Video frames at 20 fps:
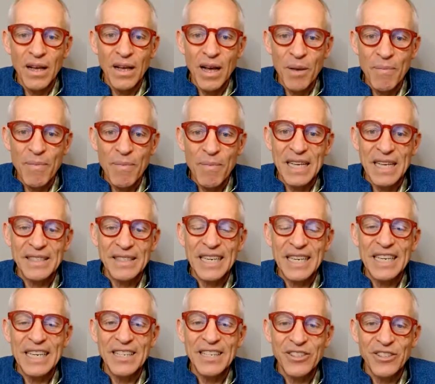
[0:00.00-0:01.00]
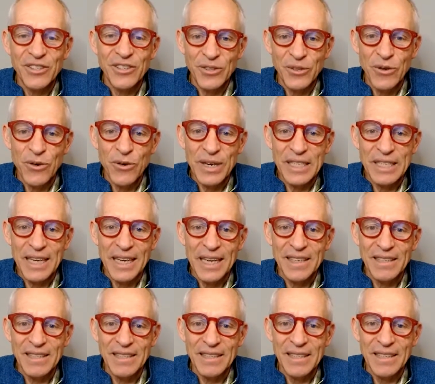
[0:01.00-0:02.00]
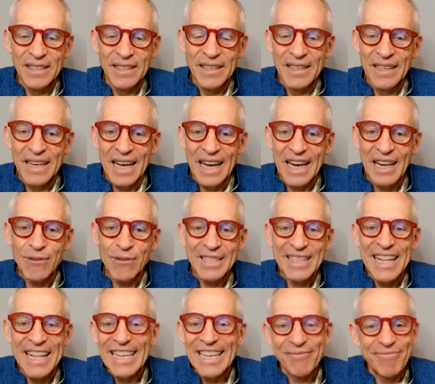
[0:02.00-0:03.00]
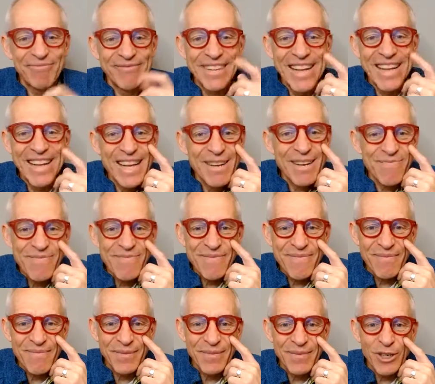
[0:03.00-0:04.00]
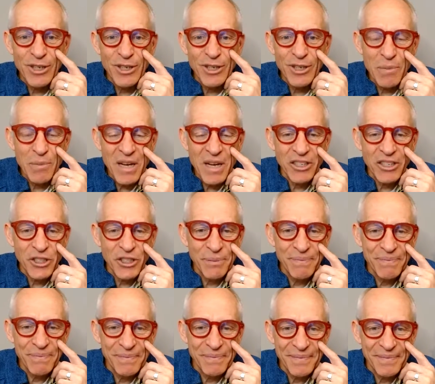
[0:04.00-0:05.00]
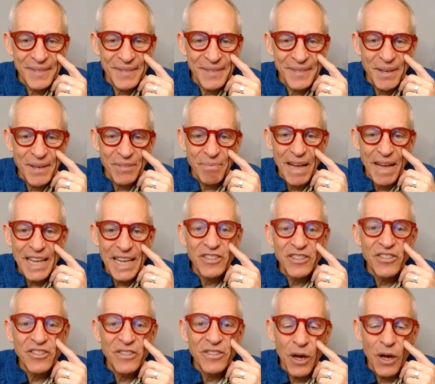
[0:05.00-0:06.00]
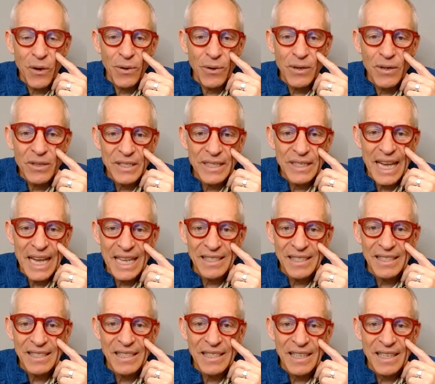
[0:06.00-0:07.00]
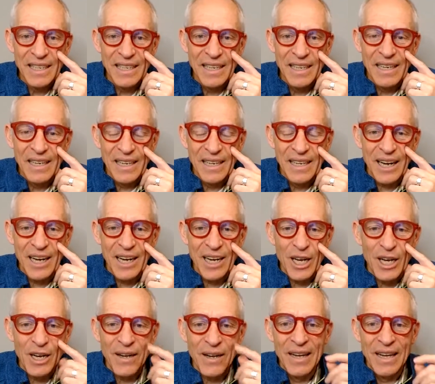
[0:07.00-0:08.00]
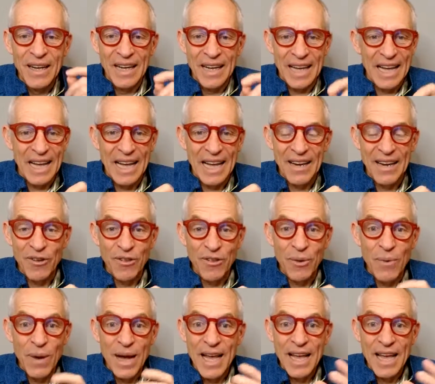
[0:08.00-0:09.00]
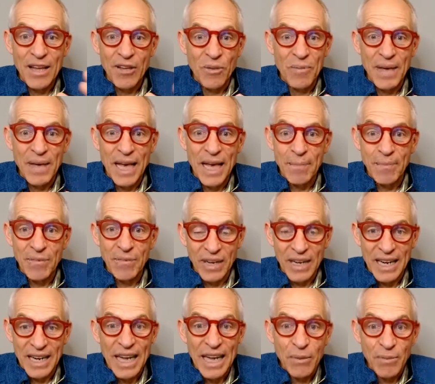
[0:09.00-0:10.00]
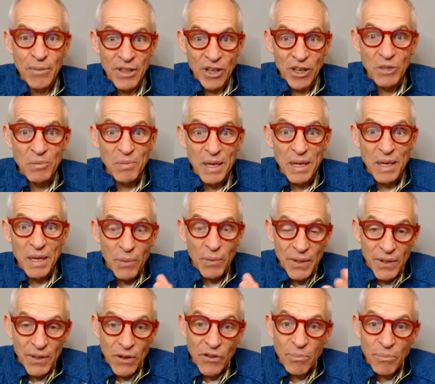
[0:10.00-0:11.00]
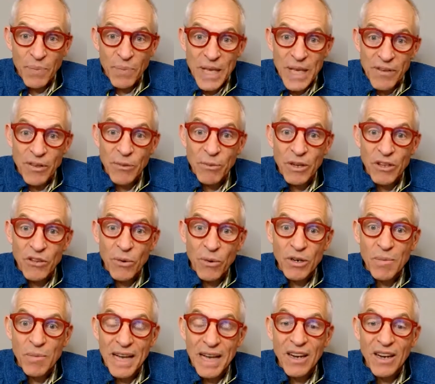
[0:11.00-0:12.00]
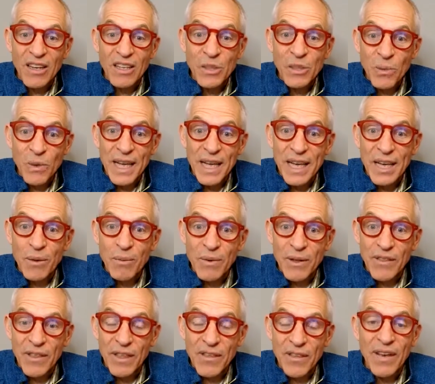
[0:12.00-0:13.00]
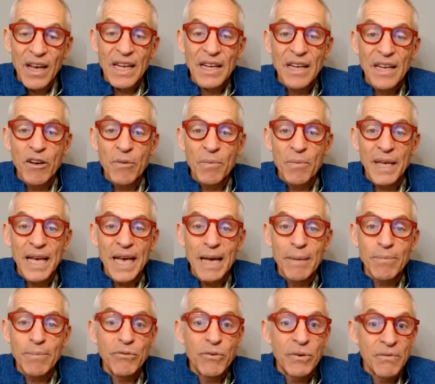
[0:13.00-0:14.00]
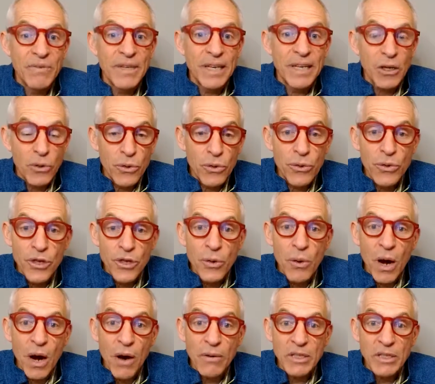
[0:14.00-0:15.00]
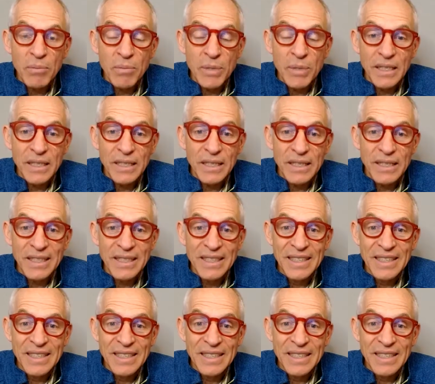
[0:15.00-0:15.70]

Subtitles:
amazing storytellers. And it was like, nah, not so much. It makes total sense. And the way to be able to connect with those people, with those pieces we talked about last week, with this idea of being able to reveal who you are as a person,